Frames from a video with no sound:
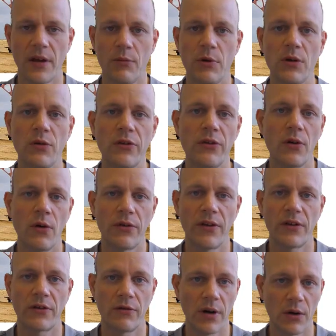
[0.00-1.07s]
And we used those
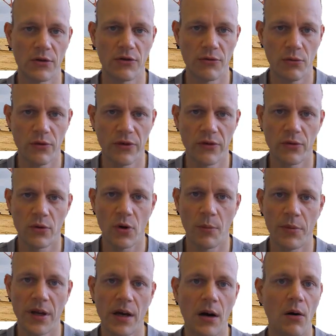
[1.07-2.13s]
as ground truths to
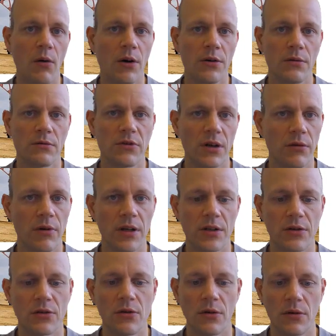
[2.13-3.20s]
compare our
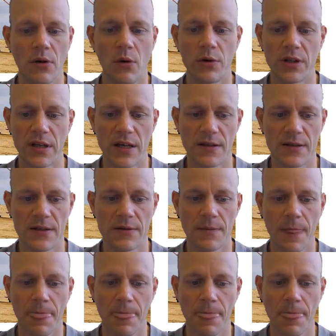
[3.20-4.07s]
generated code against.